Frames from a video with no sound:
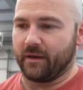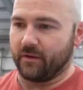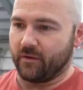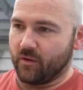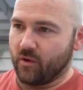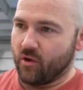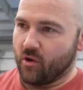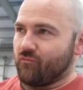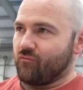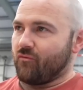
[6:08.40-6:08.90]

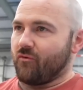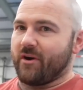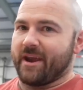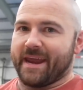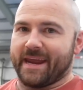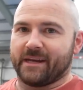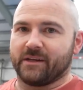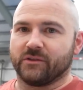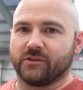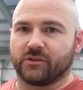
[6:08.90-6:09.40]
a
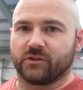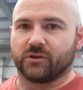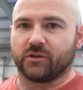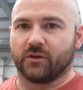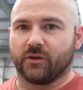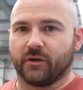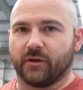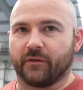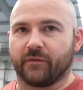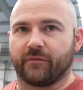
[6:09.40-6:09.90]
range
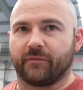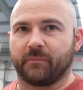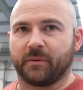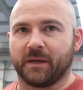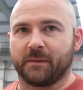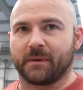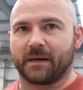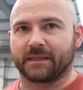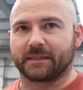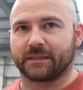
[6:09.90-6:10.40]
of
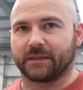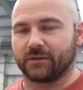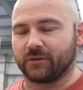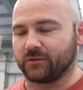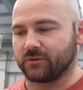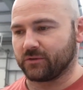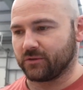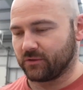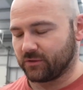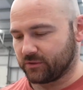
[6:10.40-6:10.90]
P-bar
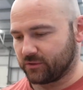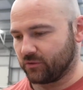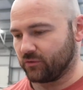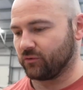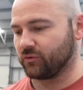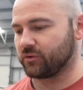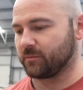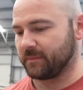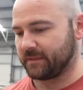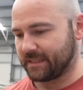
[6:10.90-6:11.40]
skills. There's
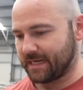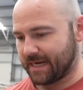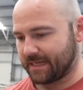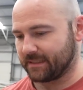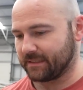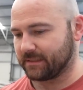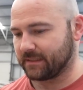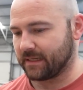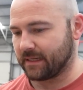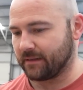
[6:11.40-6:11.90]
under-summy to
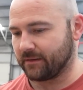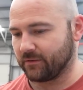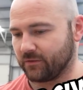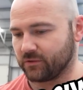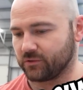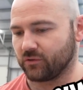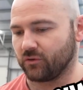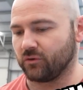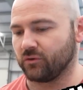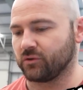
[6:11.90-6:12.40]
handstand,
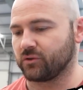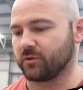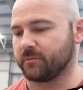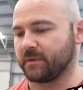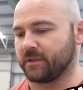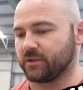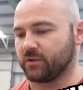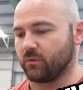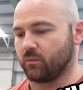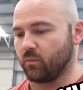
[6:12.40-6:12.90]
there's
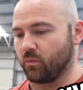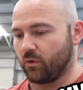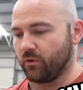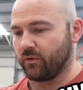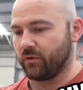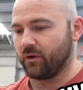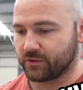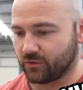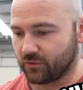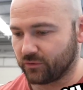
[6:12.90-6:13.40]
under-summy to
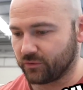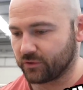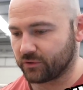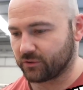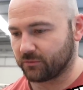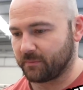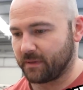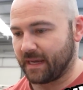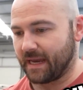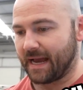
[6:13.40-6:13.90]
1, there's
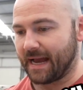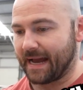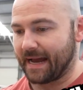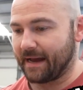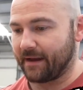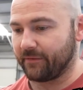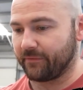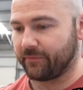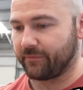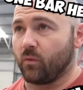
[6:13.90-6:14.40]
under-summy
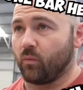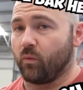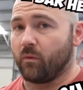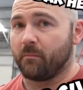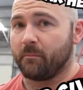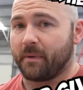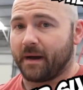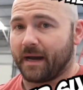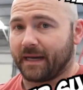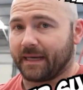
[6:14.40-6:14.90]
half,
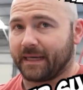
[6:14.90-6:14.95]
1-bar